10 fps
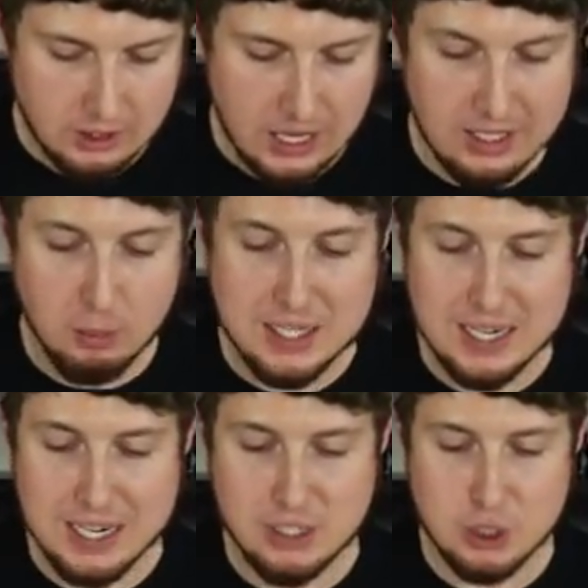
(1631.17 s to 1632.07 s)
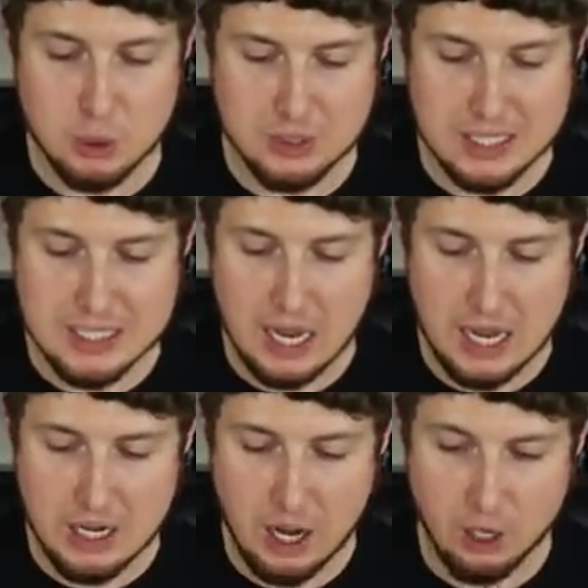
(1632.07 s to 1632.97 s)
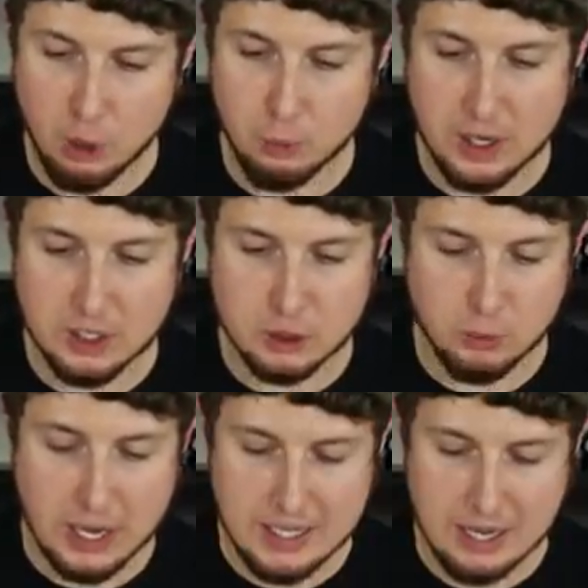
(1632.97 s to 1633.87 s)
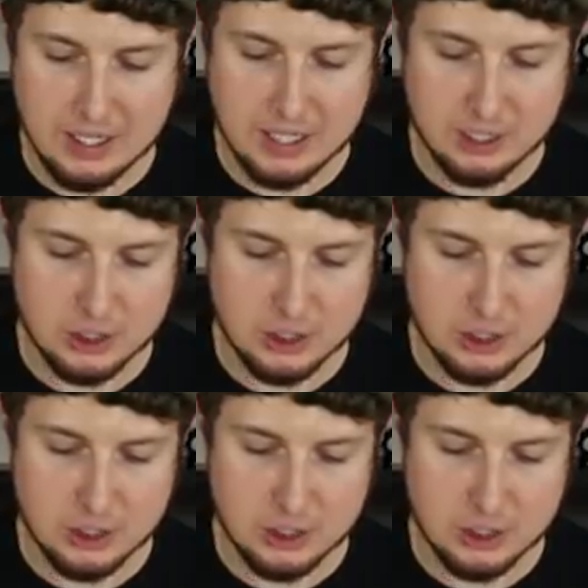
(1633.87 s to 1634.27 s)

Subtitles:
And then we get into the non-holo rares right down here.